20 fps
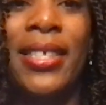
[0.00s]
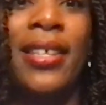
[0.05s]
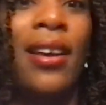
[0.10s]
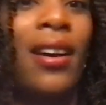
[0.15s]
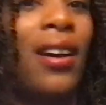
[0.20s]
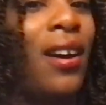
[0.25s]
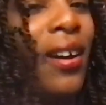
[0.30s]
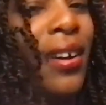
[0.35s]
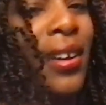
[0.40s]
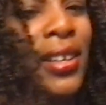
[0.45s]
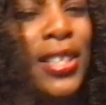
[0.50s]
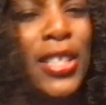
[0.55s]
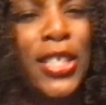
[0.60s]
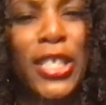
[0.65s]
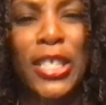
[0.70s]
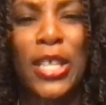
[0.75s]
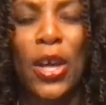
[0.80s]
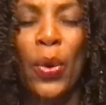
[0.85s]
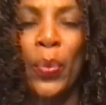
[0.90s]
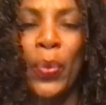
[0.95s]
Oh,
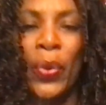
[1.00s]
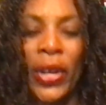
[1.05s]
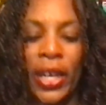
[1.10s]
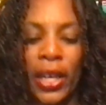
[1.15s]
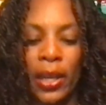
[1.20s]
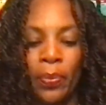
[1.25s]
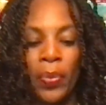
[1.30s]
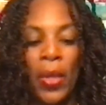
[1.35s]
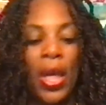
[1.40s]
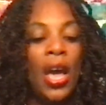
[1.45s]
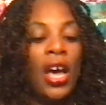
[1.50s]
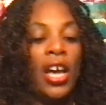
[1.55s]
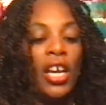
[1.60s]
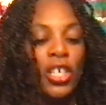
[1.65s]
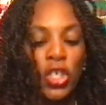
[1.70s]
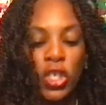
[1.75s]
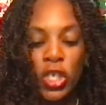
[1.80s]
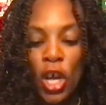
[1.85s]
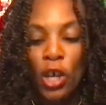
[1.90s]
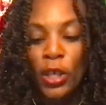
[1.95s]
so pretty.
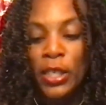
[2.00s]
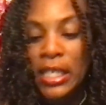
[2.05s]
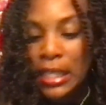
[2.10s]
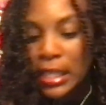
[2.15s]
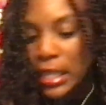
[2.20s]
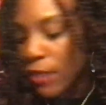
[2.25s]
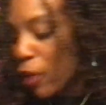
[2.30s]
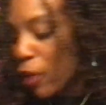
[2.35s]
So since I've